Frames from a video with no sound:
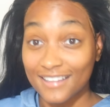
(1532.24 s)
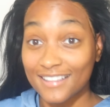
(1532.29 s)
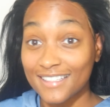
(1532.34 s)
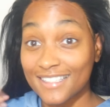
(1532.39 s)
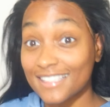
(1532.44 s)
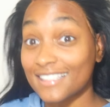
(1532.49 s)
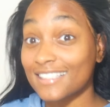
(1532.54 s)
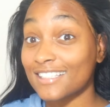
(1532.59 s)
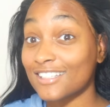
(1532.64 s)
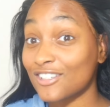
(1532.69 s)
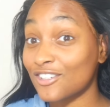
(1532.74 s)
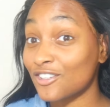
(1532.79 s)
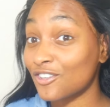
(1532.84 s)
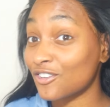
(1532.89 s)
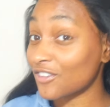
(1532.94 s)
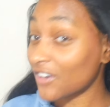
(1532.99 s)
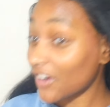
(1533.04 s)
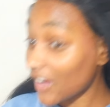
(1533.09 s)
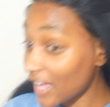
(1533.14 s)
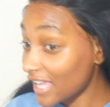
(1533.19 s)
This is
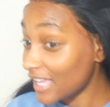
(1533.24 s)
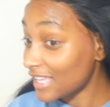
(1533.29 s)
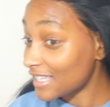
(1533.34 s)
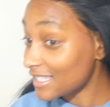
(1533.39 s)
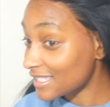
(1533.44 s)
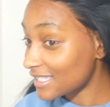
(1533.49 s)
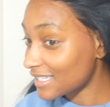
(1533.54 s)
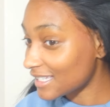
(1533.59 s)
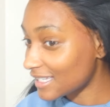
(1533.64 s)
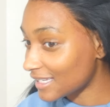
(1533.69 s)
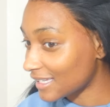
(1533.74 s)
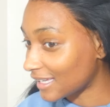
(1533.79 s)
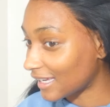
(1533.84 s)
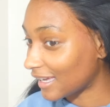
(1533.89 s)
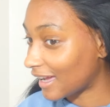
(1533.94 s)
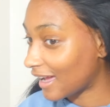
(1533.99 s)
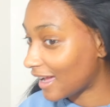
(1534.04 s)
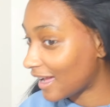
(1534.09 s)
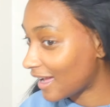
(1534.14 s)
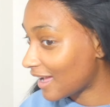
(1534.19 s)

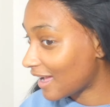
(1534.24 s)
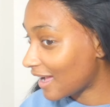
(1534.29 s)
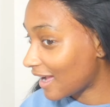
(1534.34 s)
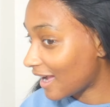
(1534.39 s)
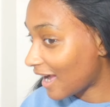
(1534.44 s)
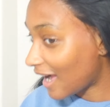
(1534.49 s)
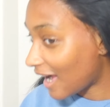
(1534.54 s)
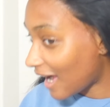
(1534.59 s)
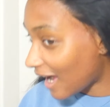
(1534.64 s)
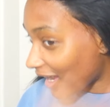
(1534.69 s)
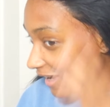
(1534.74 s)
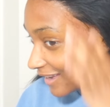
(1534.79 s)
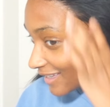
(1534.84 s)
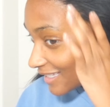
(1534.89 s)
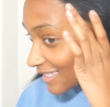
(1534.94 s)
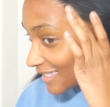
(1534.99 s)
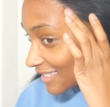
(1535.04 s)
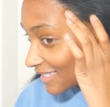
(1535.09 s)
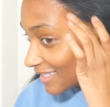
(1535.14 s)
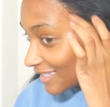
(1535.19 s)
crazy. I
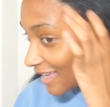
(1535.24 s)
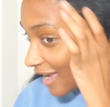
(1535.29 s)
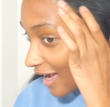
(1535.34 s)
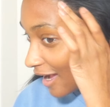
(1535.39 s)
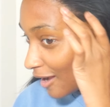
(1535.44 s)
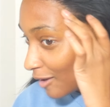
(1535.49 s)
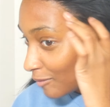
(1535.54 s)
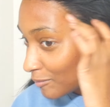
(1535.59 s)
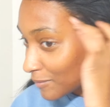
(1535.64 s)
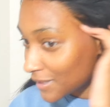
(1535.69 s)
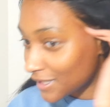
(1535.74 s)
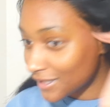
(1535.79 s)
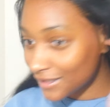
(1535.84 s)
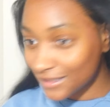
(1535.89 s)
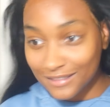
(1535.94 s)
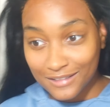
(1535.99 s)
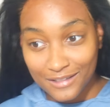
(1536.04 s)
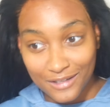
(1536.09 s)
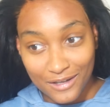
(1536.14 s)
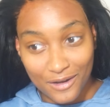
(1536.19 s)
snapped.
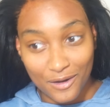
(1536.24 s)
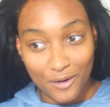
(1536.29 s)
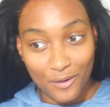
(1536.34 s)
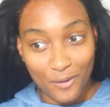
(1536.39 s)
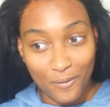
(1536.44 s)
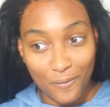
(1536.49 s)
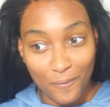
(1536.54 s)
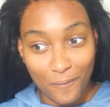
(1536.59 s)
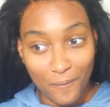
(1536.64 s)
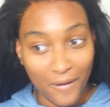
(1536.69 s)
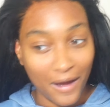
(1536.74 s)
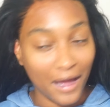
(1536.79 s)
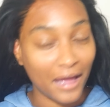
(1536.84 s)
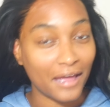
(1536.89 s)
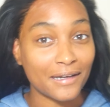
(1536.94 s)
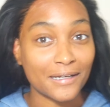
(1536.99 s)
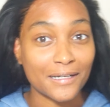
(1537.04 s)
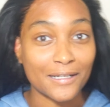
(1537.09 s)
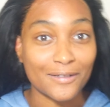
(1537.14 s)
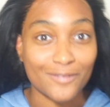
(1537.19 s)
I
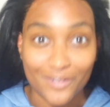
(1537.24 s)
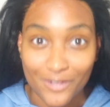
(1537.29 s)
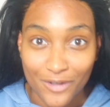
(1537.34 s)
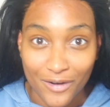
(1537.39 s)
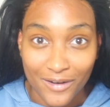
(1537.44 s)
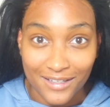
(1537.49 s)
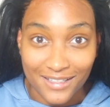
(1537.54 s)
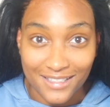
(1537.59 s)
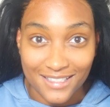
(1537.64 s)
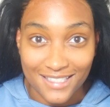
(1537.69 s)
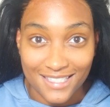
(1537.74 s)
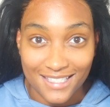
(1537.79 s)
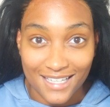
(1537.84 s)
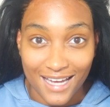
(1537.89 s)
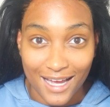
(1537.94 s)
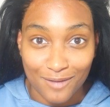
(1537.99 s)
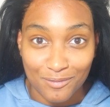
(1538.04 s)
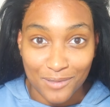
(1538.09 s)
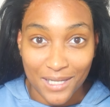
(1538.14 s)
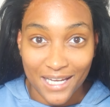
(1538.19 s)
didn't even know I could
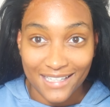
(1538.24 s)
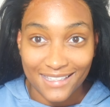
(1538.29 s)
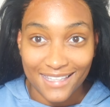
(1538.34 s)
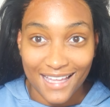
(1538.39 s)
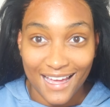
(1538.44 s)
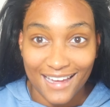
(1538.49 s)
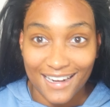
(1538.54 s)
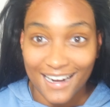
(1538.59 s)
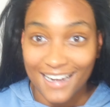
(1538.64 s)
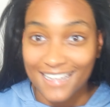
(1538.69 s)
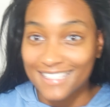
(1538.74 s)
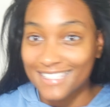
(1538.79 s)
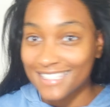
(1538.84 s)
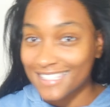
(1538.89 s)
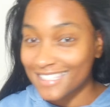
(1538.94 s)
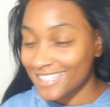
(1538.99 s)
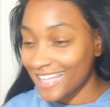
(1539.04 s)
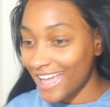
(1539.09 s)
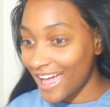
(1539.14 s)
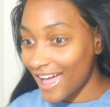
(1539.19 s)
snap like that. I
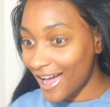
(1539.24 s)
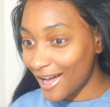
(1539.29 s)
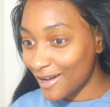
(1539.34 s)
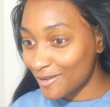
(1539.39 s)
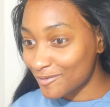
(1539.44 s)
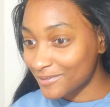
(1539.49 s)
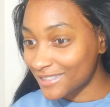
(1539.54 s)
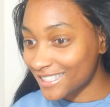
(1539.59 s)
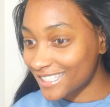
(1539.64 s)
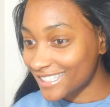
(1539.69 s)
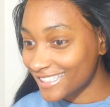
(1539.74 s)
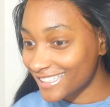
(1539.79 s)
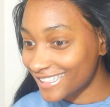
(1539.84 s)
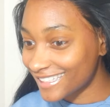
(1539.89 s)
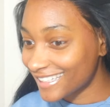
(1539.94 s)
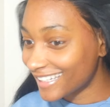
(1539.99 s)
snapped.